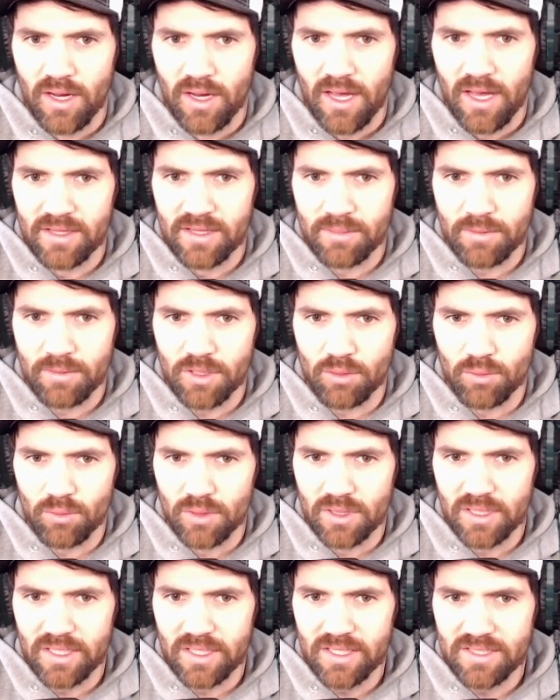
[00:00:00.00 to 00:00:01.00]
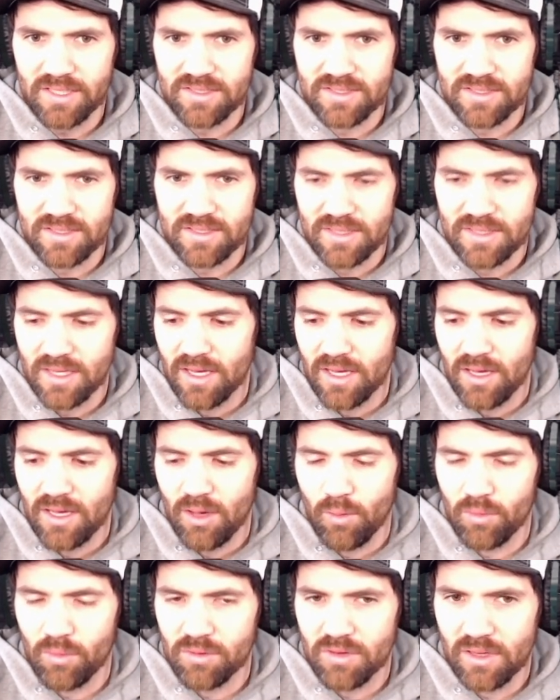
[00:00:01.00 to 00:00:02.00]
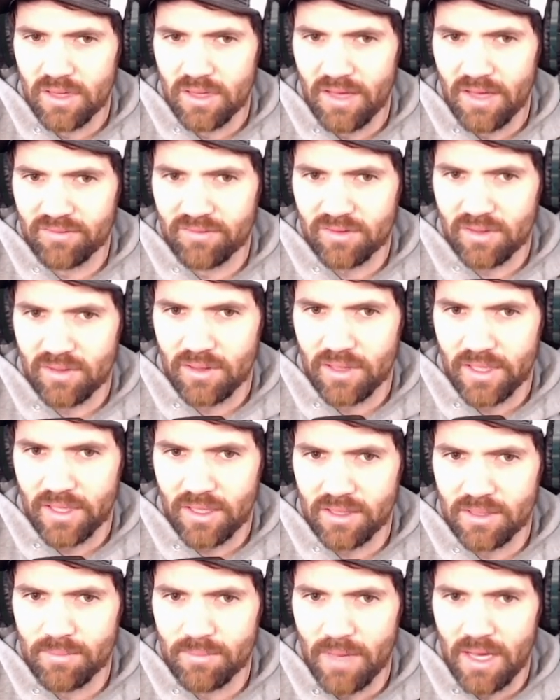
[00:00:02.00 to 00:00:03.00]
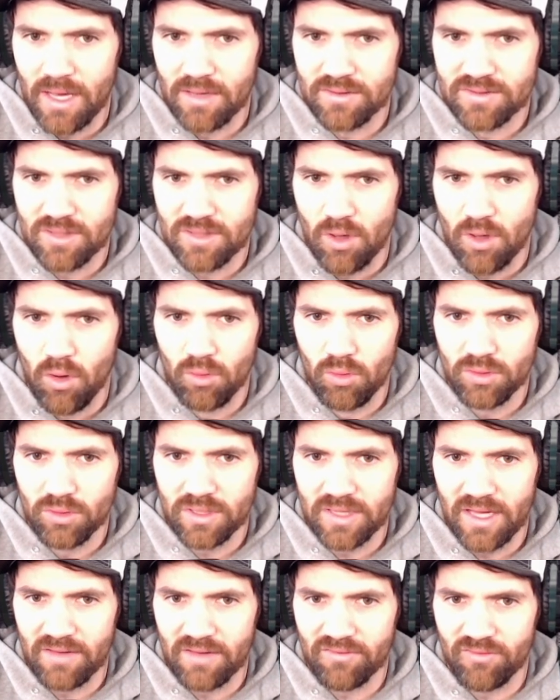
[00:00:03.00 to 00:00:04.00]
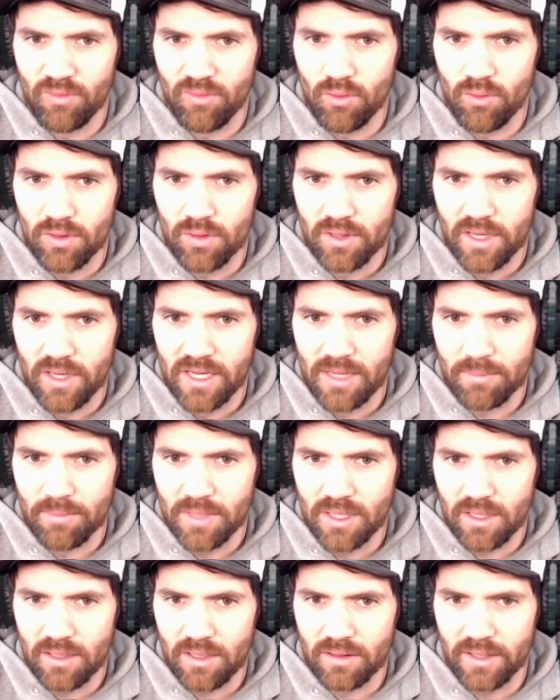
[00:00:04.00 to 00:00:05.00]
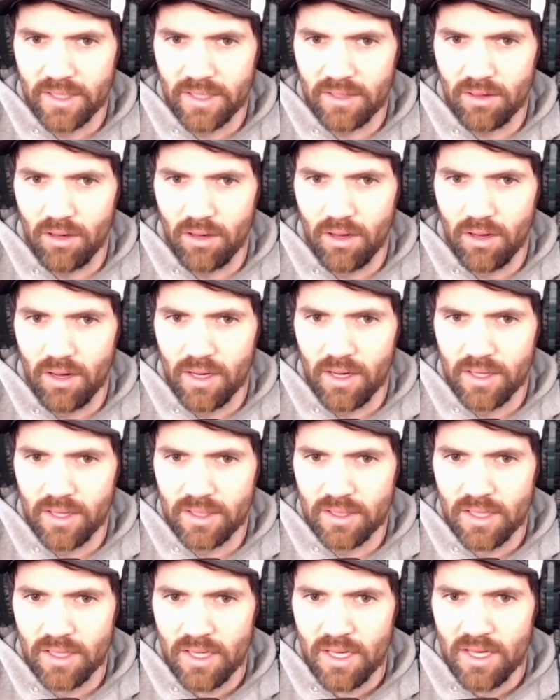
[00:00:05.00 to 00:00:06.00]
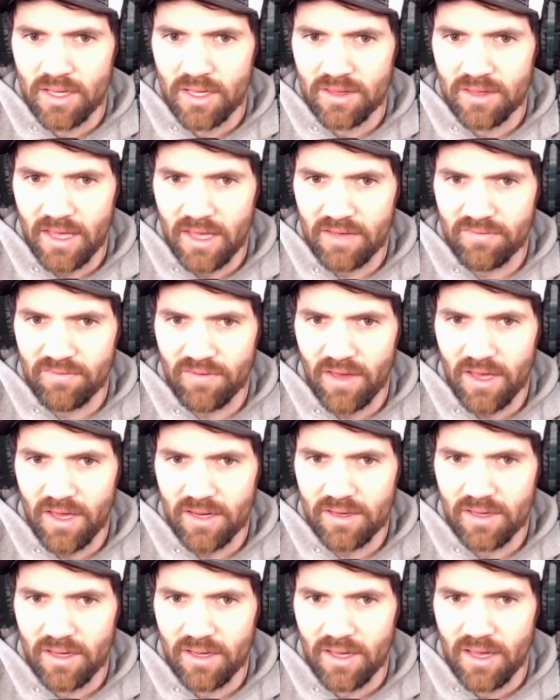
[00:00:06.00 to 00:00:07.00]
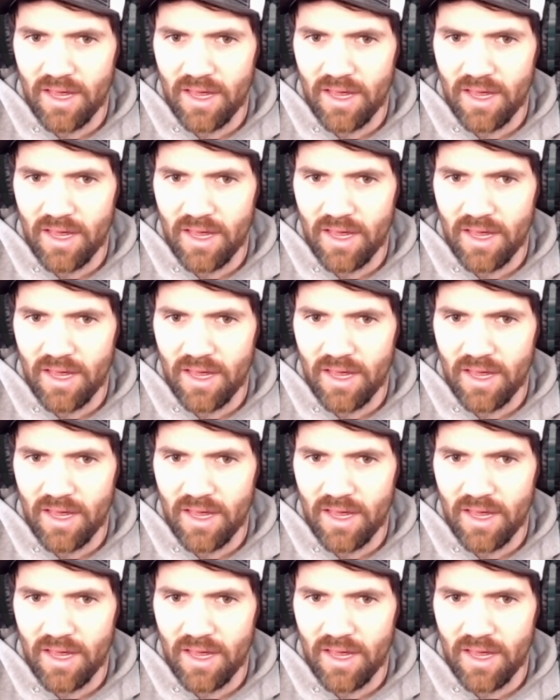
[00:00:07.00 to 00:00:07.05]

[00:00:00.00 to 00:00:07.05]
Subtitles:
and then I'm going to release with the left click on the mouse, holding that 4, and I'm going to click on the AFAK,